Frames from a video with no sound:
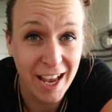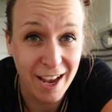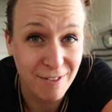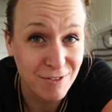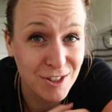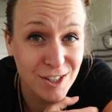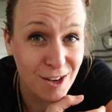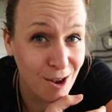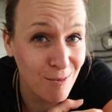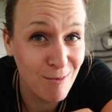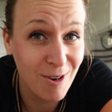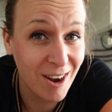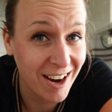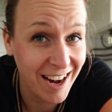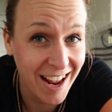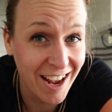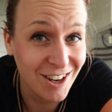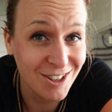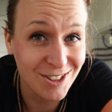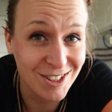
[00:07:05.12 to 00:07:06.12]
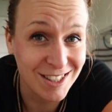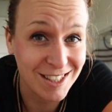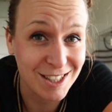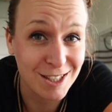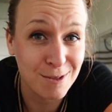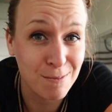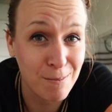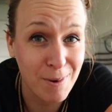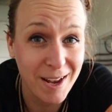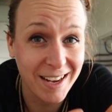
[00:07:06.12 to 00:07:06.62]
if someone else
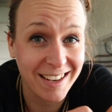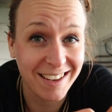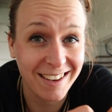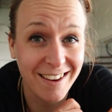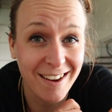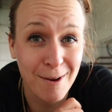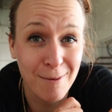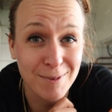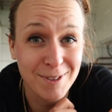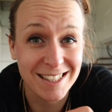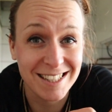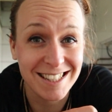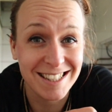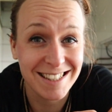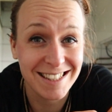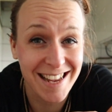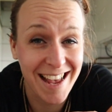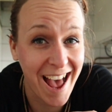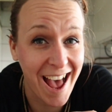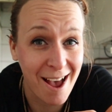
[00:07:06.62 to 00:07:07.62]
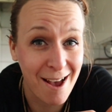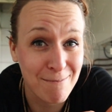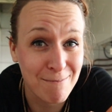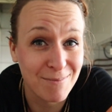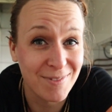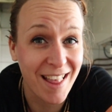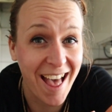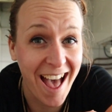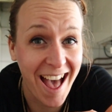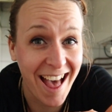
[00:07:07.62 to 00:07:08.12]
is picking up the tab,
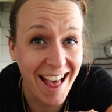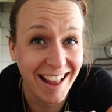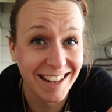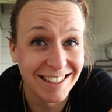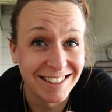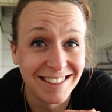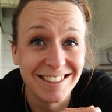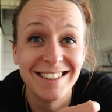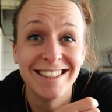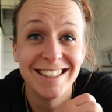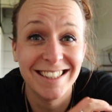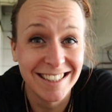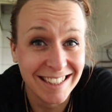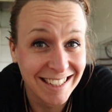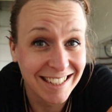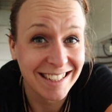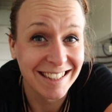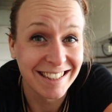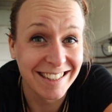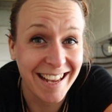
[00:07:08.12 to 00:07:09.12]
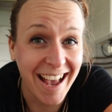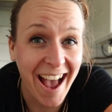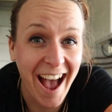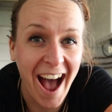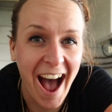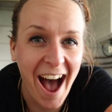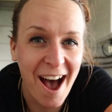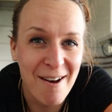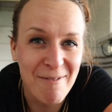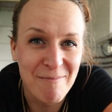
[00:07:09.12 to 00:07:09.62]
then yeah,
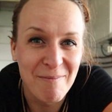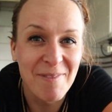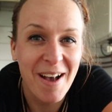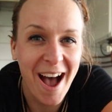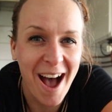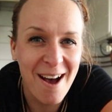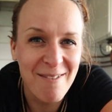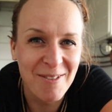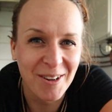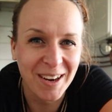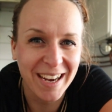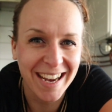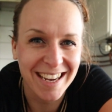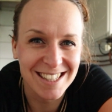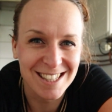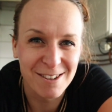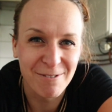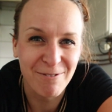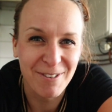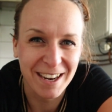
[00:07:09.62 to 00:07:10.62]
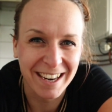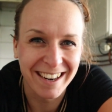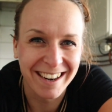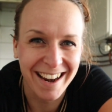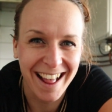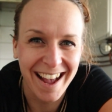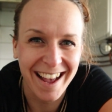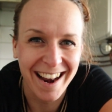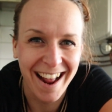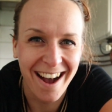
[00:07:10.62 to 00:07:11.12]
I'm okay to figure
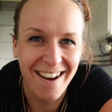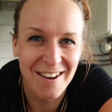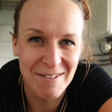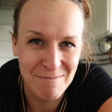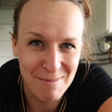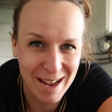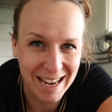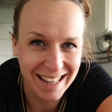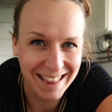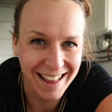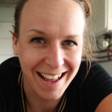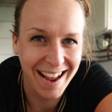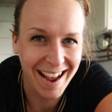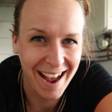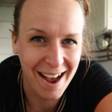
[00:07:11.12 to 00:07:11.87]
that out and make that